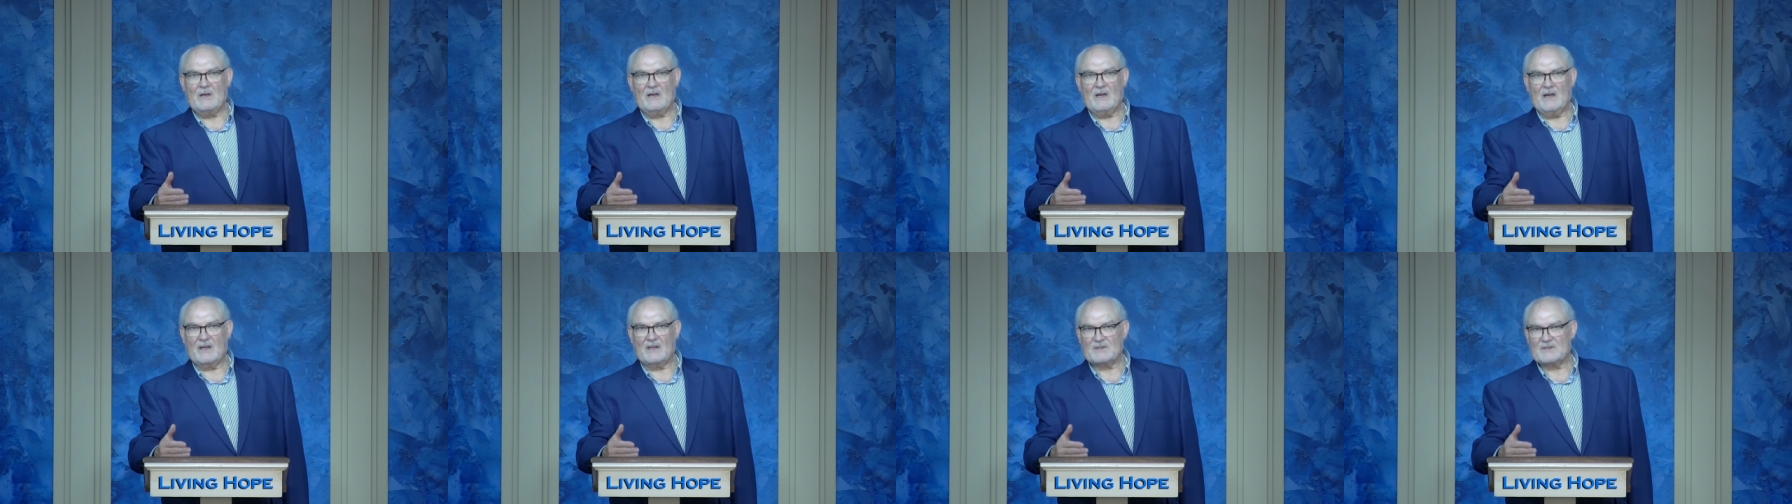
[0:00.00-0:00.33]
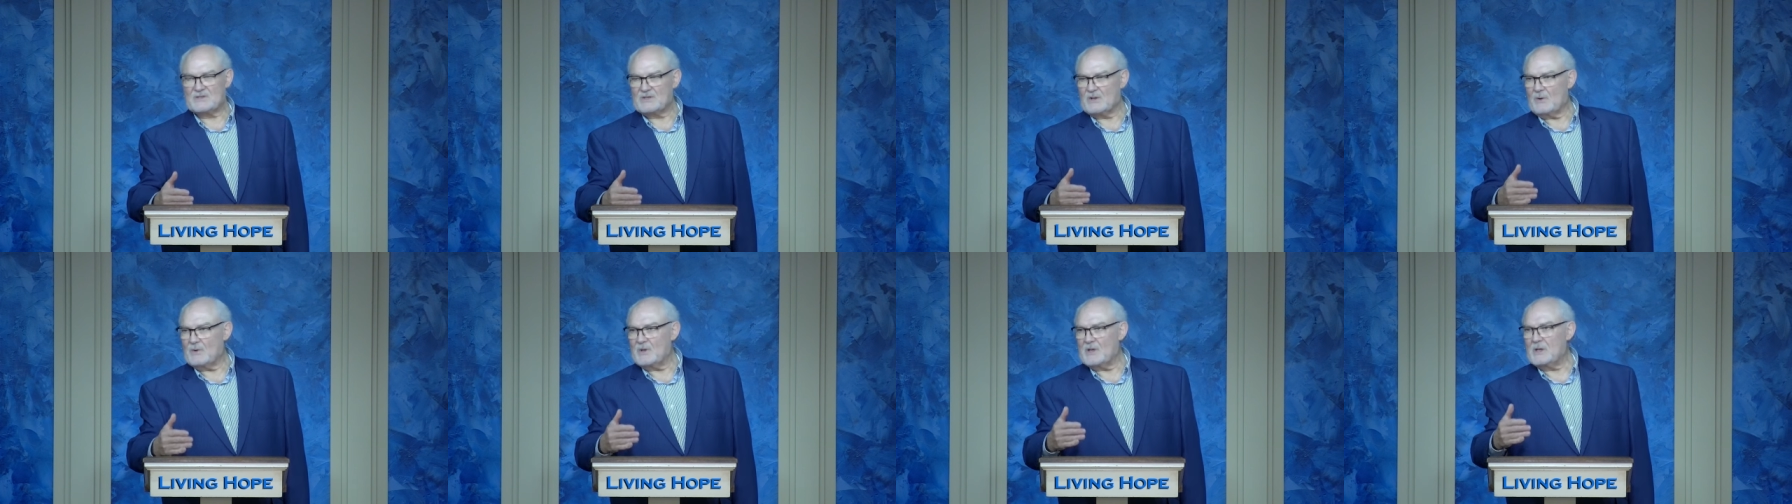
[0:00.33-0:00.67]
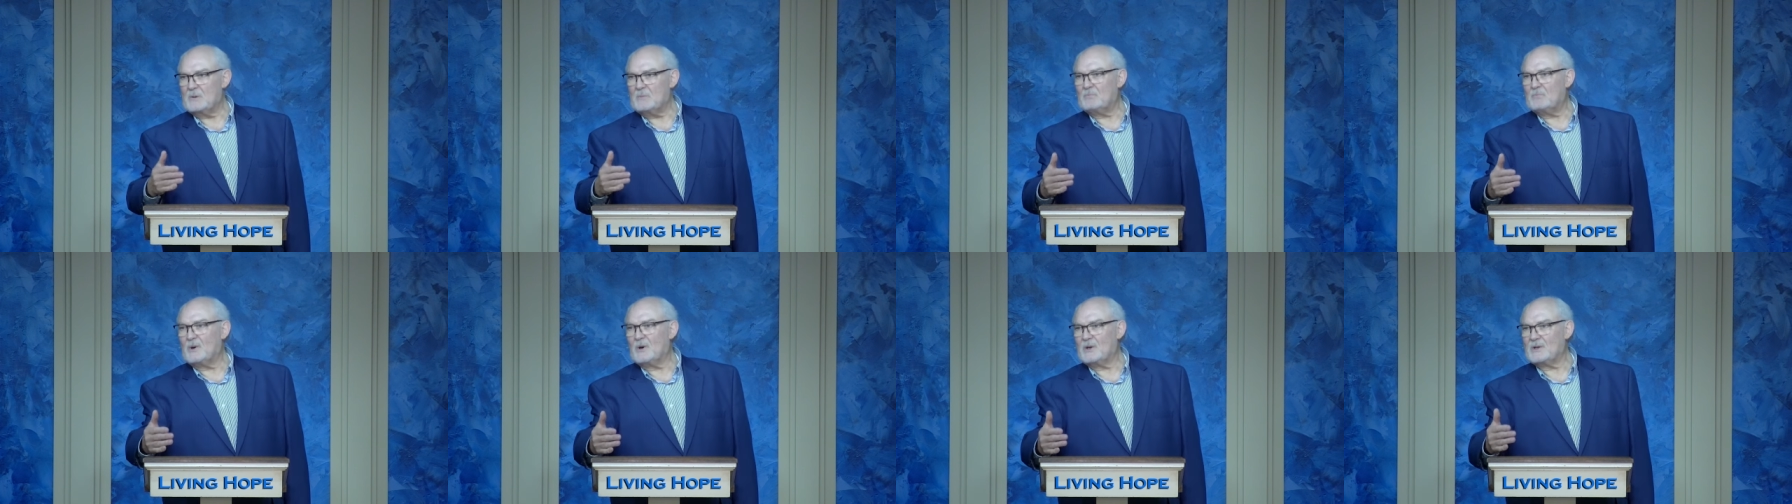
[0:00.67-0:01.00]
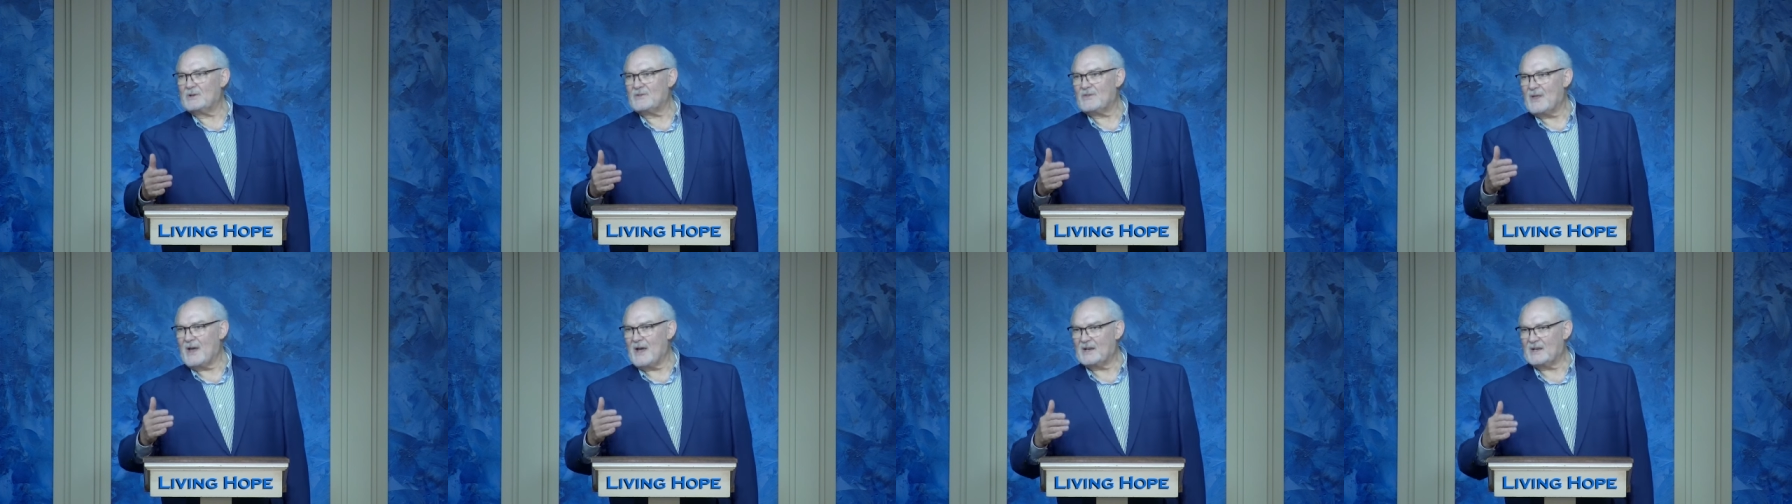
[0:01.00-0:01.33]
And so he
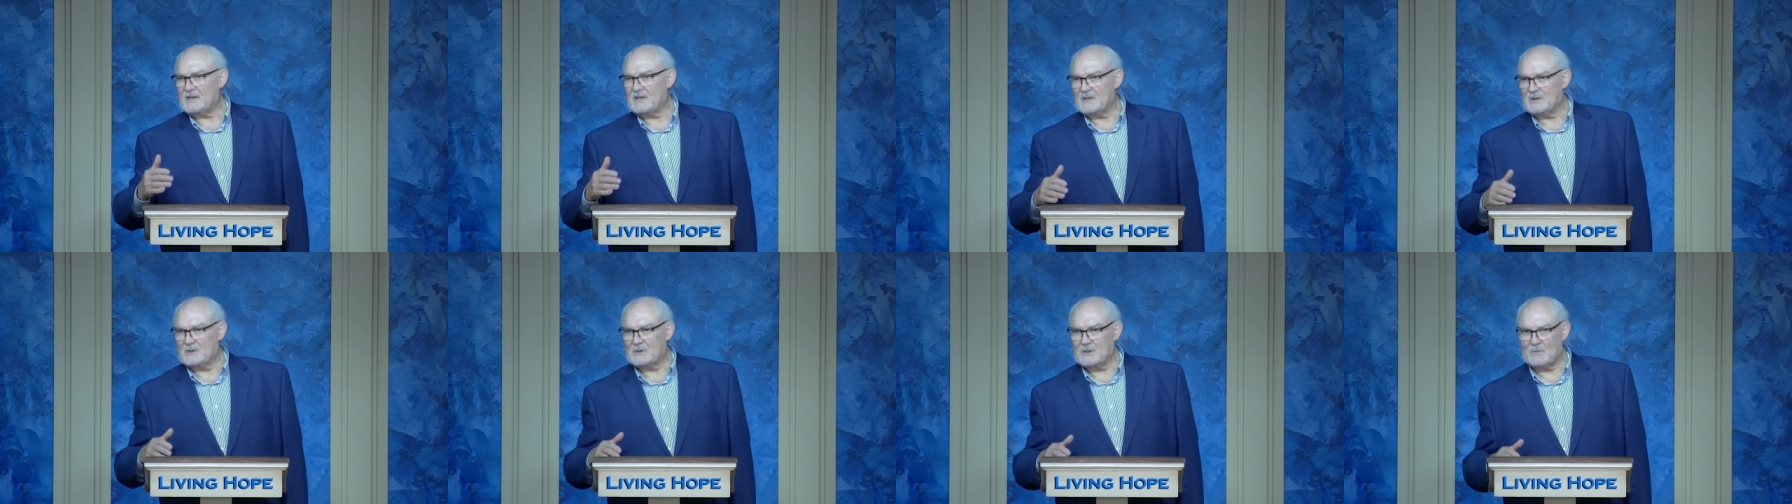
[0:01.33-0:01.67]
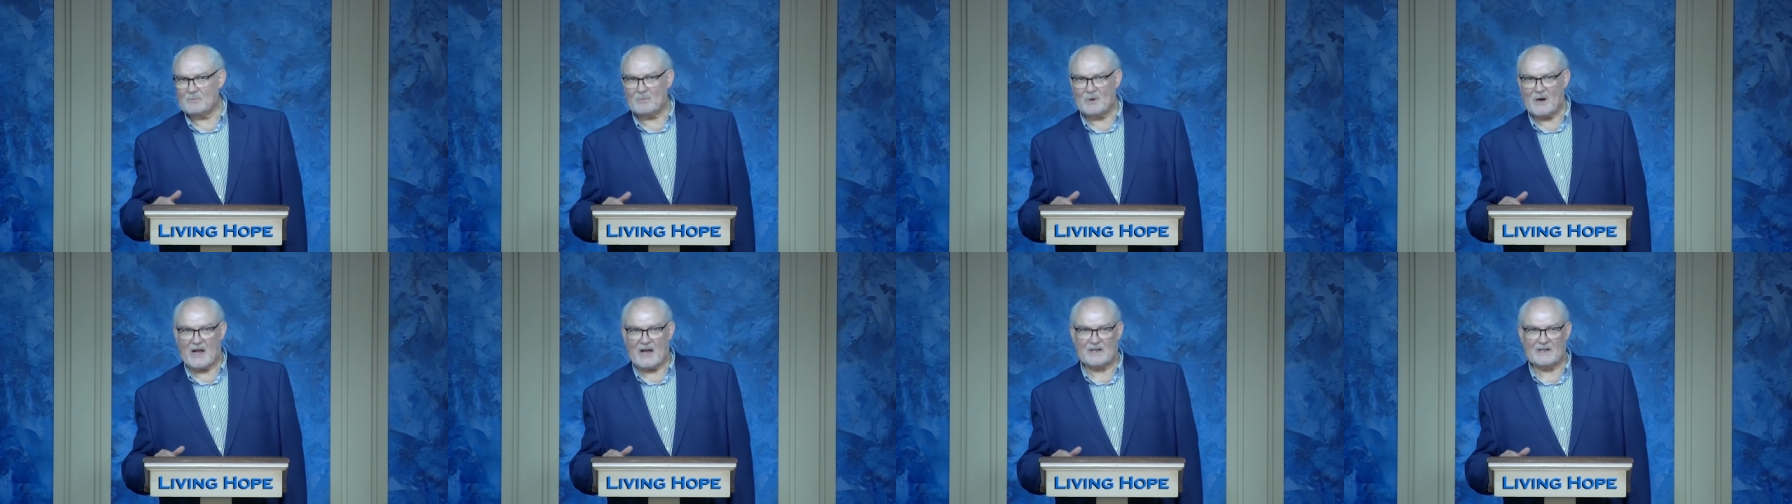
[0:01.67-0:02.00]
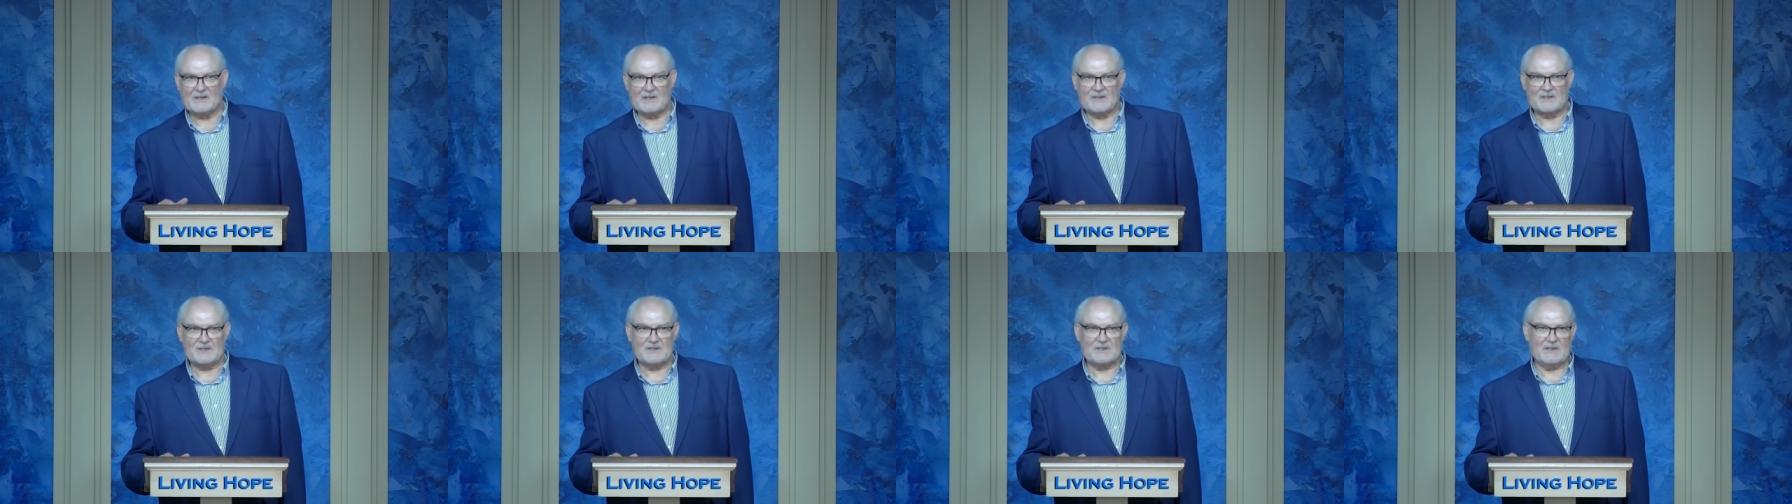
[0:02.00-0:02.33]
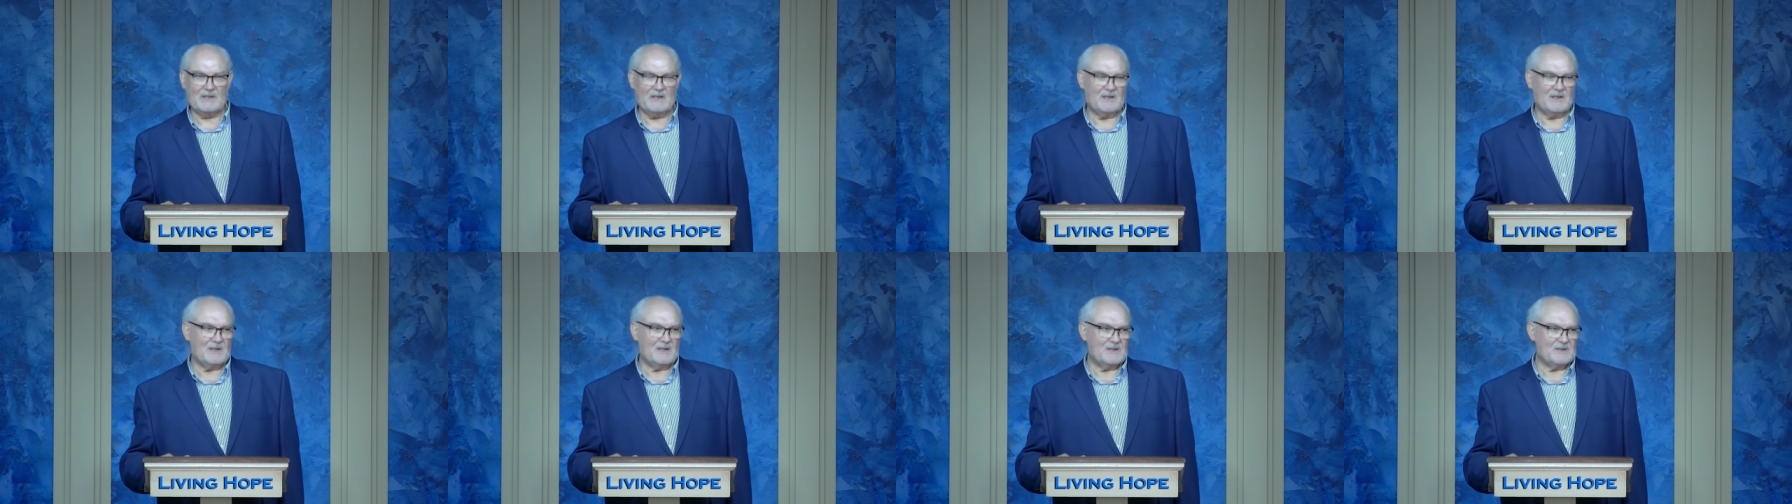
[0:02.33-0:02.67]
put that into practice
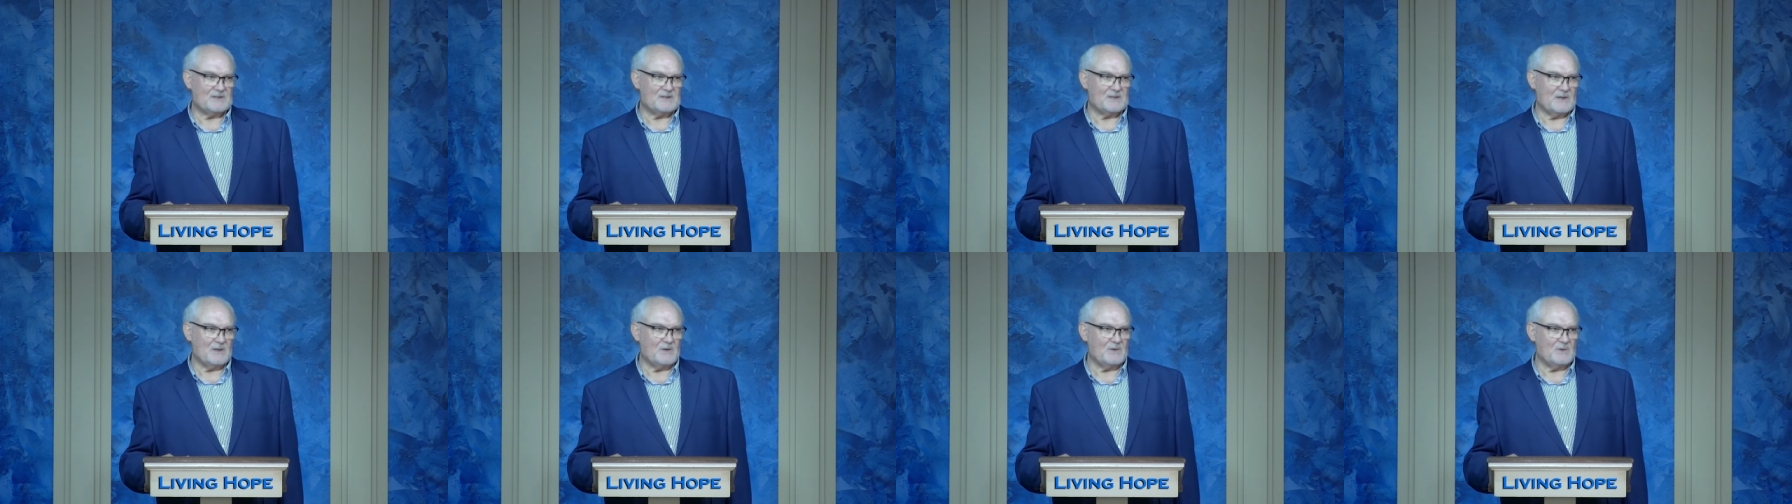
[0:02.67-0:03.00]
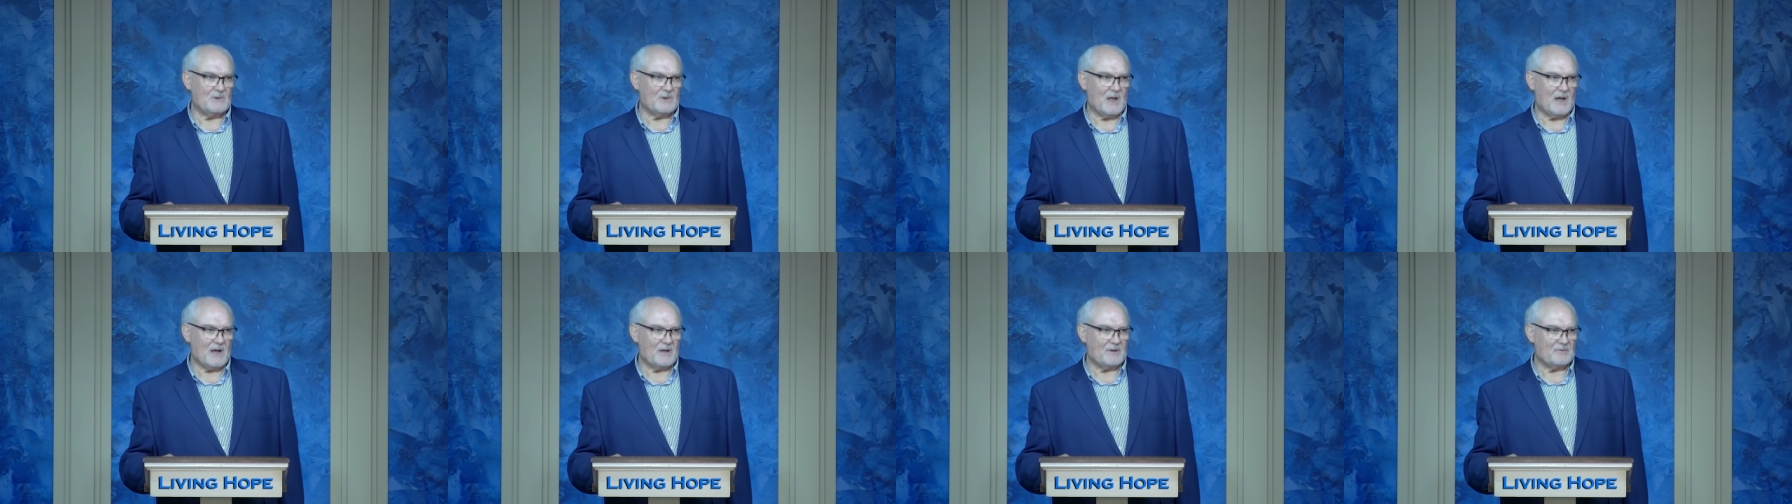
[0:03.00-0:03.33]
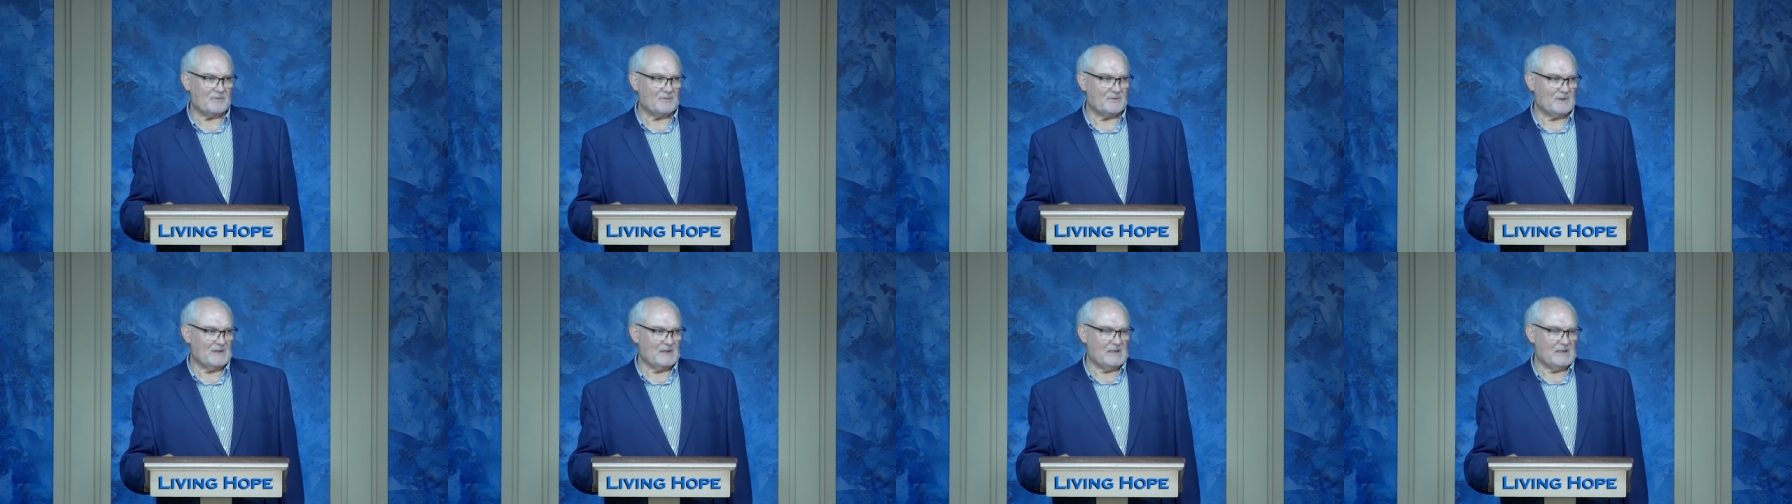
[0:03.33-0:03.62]
in his own life.